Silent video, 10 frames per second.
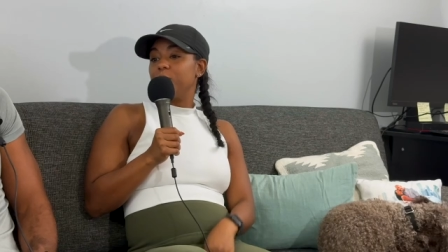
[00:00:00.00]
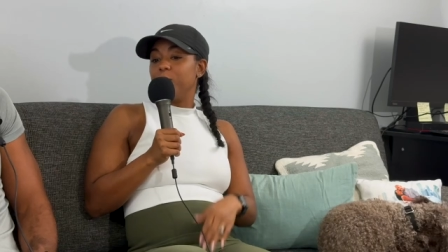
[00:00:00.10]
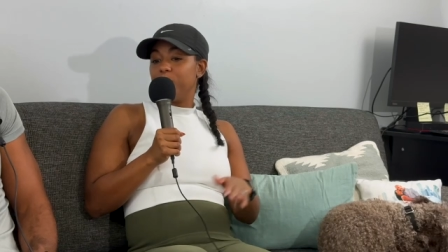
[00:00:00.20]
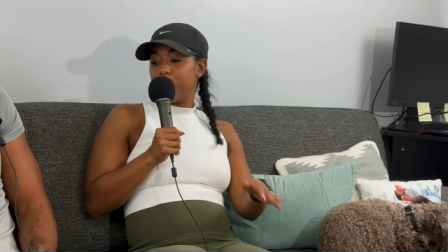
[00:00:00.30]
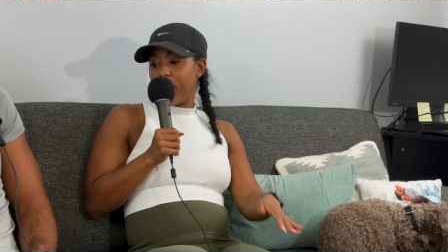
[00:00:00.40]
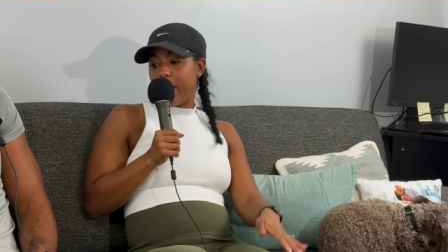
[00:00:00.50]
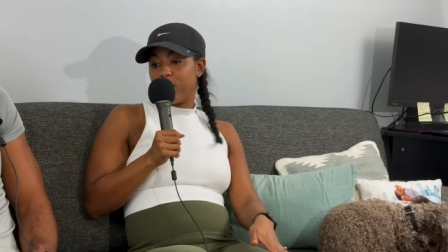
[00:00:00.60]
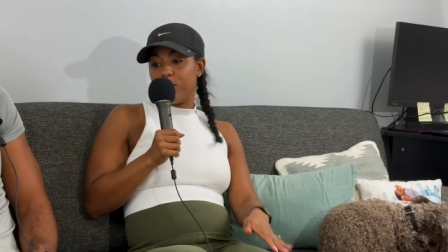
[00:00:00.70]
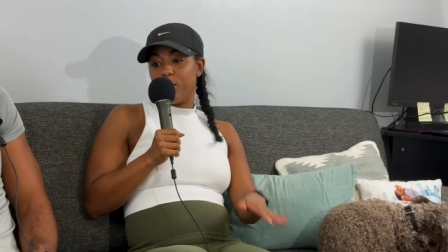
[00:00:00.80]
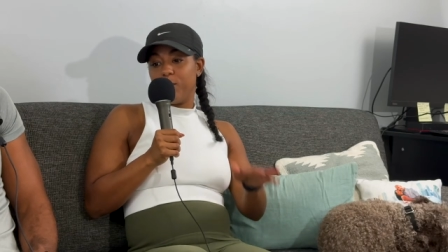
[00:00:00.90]
use the
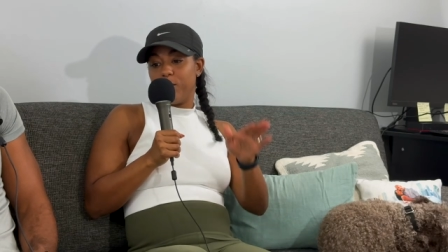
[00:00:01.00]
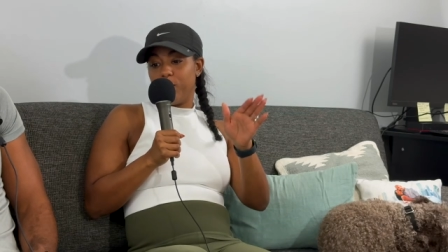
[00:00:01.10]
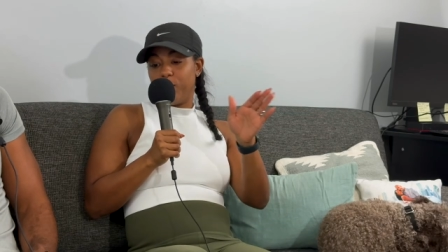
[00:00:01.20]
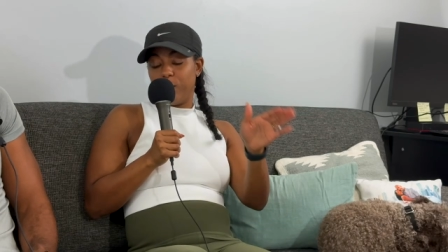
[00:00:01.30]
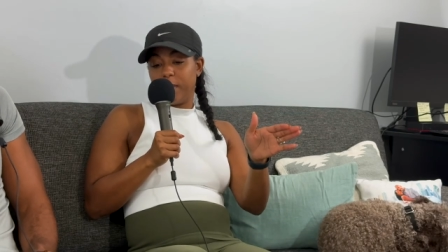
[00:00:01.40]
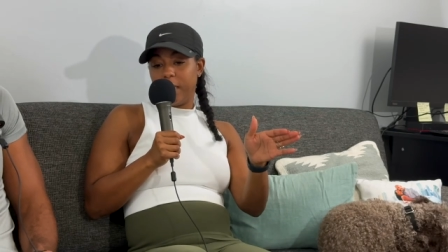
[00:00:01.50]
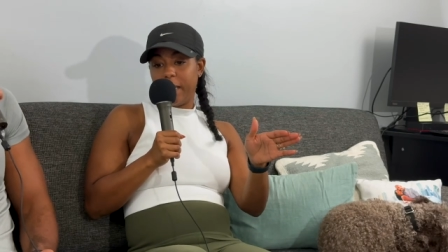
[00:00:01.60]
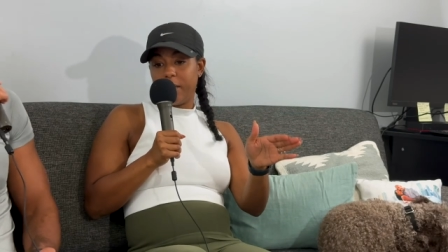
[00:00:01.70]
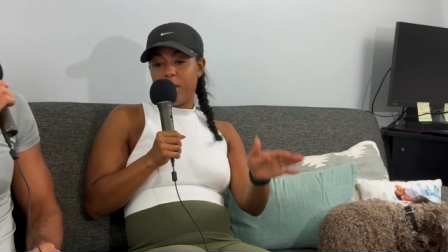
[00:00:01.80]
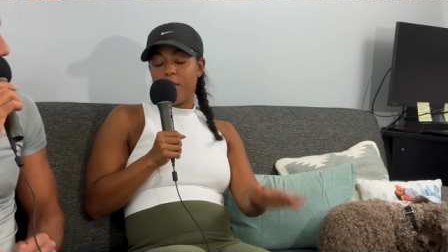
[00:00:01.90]
bathroom with the
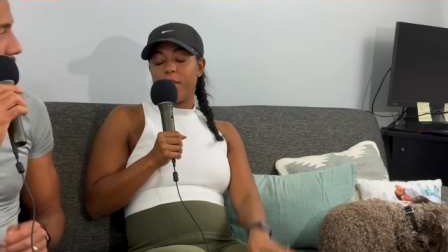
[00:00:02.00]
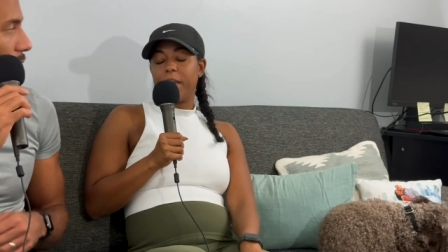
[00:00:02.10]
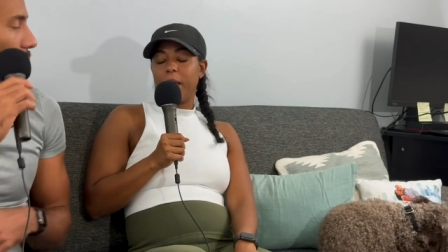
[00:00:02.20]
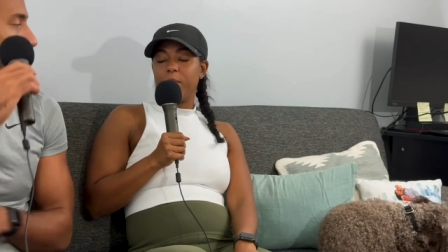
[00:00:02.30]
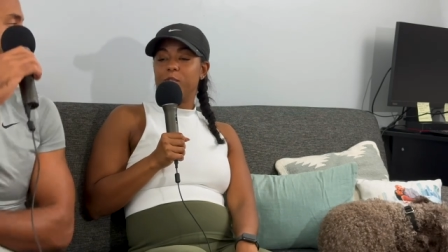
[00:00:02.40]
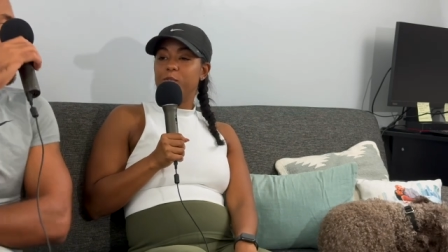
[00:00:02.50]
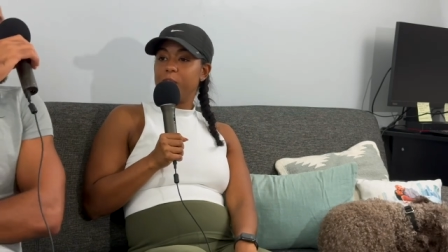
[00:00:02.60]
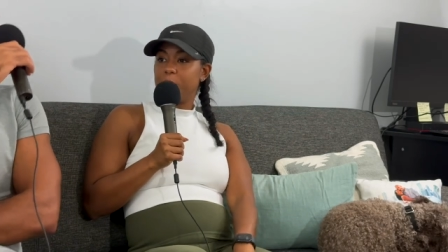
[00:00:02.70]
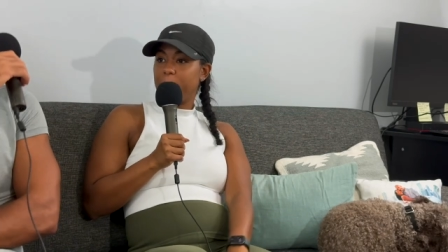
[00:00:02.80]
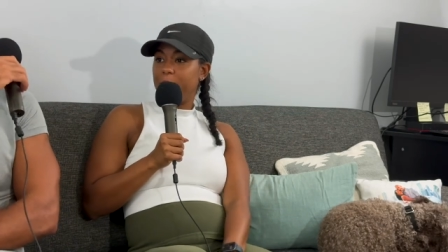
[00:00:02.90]
light off, and I was
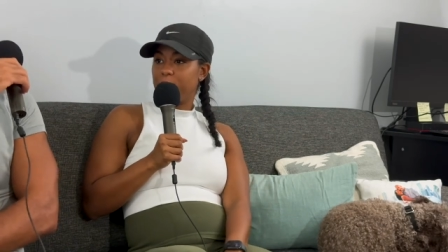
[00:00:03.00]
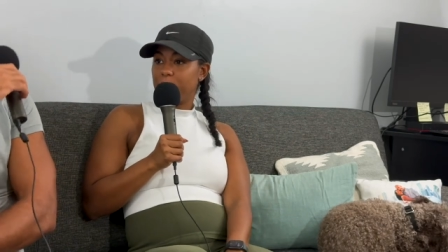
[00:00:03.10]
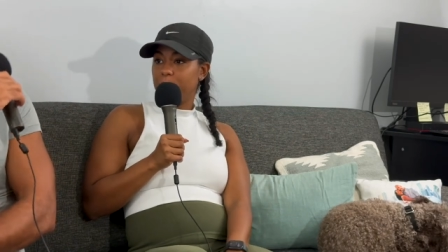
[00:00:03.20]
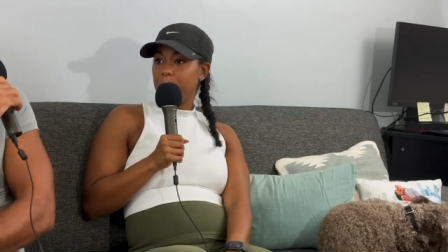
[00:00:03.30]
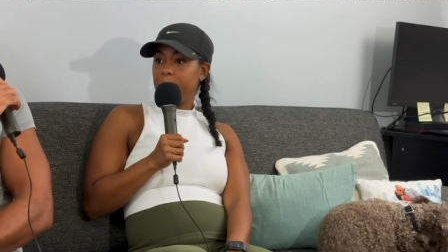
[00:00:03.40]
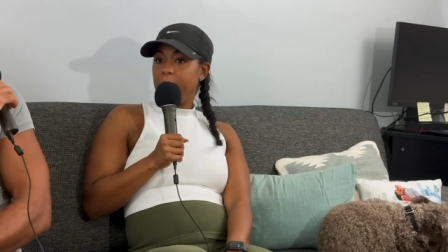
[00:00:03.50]
using the bathroom